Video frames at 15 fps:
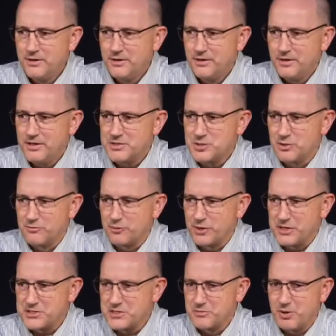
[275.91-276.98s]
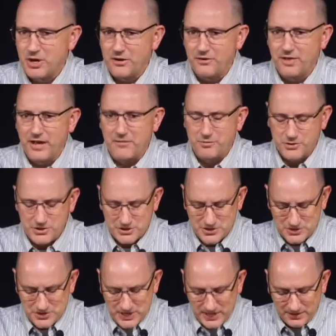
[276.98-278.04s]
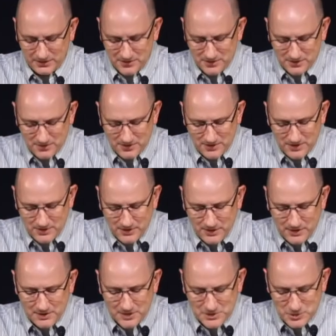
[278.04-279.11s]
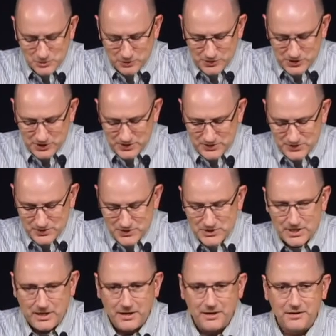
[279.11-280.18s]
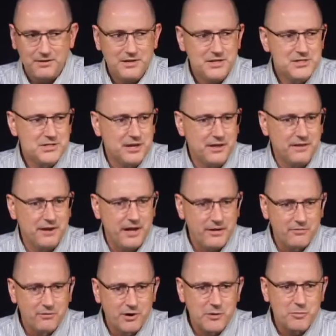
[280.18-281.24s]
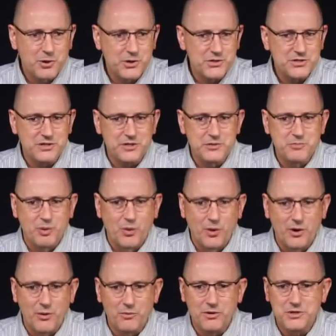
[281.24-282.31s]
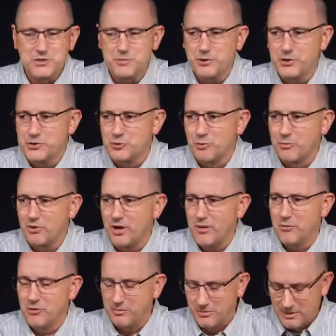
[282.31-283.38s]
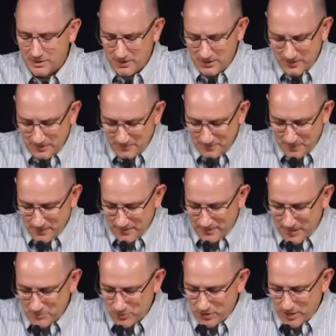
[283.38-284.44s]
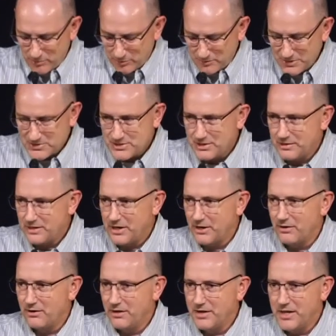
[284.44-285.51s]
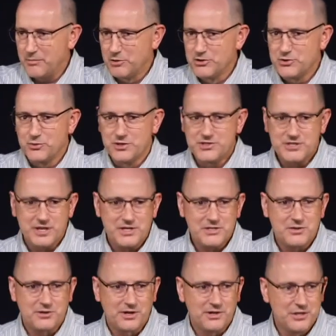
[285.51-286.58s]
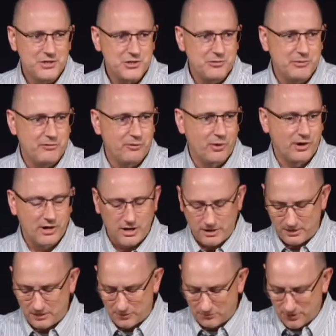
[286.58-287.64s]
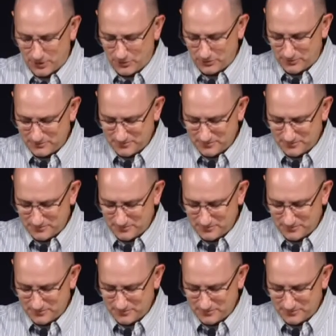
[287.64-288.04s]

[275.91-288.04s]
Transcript: And it's good for us to ponder that for just a second. This is what Jesus is saying. He's saying that every person is born with a spiritual problem. And that problem is that they are unable to assess their condition before God on their own.